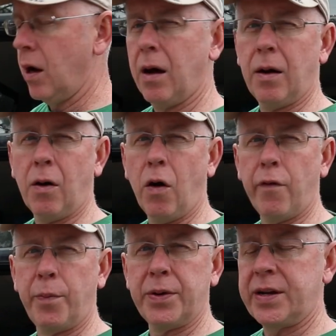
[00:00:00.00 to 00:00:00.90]

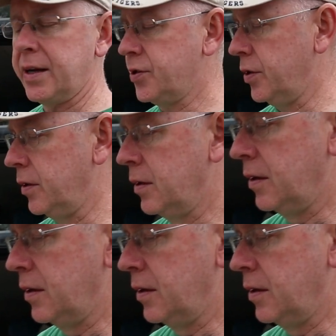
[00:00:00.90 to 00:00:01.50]
uh, protection